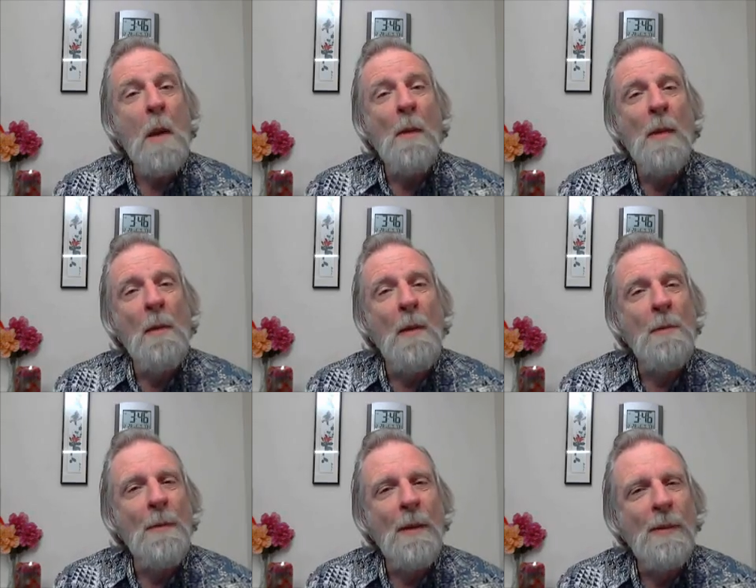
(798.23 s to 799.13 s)
blah, blah,
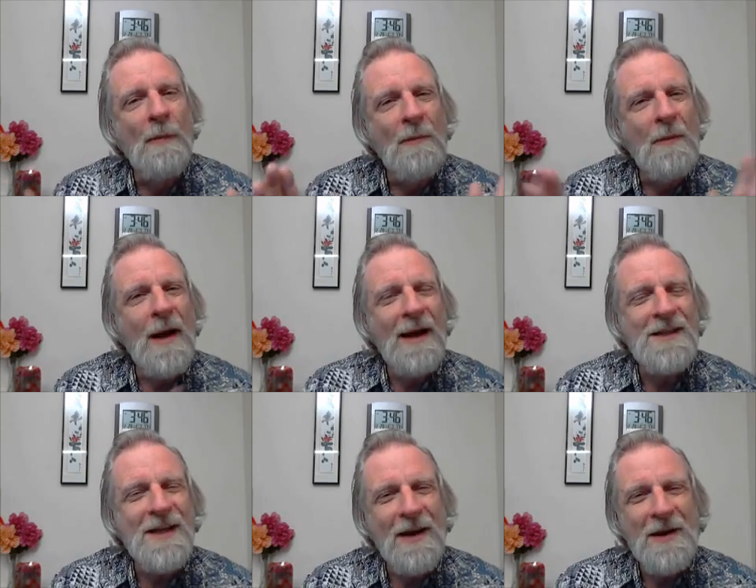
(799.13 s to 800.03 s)
blah, blah, blah, and I'll
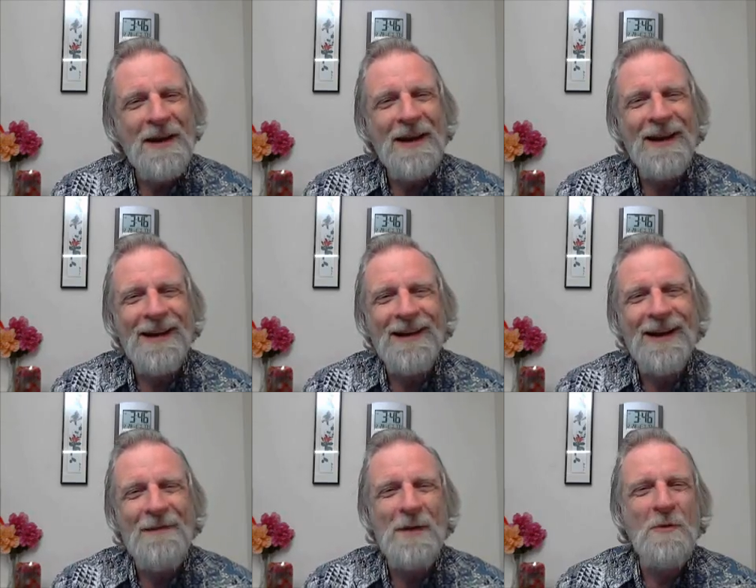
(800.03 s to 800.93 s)
say, yeah,
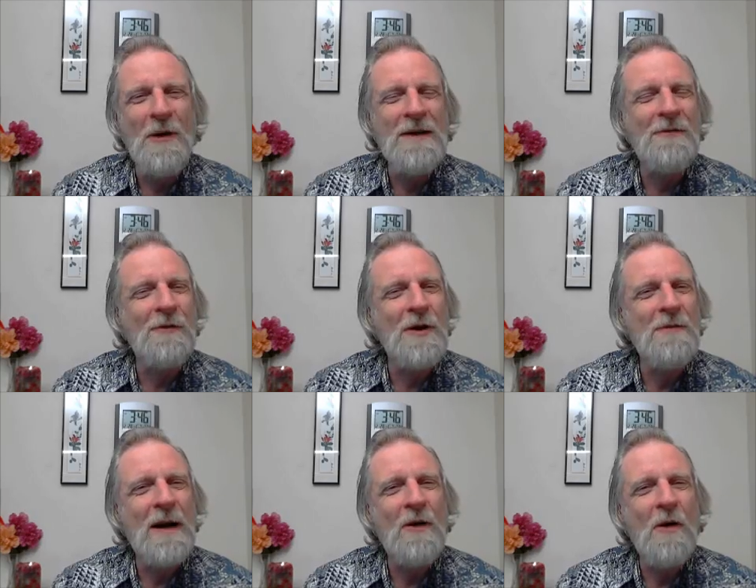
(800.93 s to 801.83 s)
I've been waiting for you
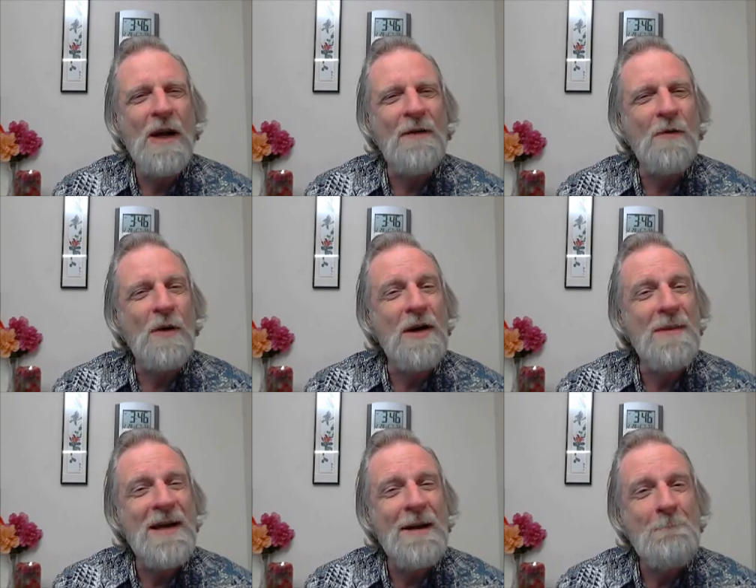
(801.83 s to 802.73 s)
my whole life. Where you
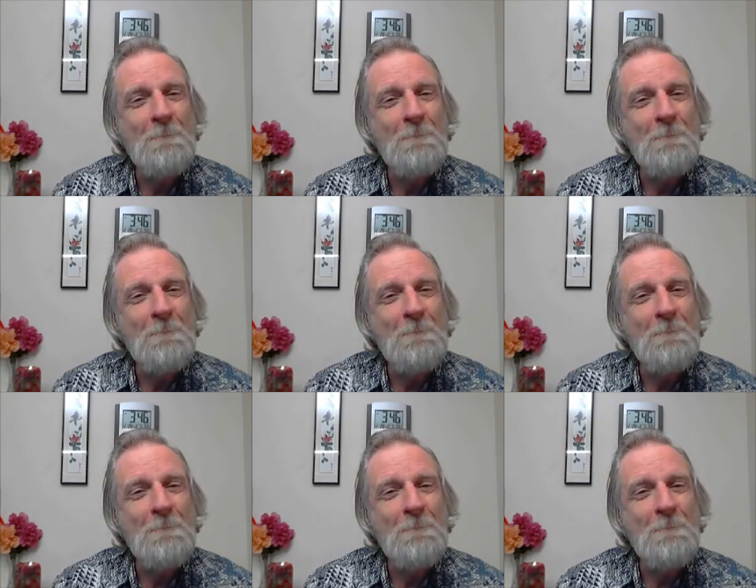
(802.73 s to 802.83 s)
been?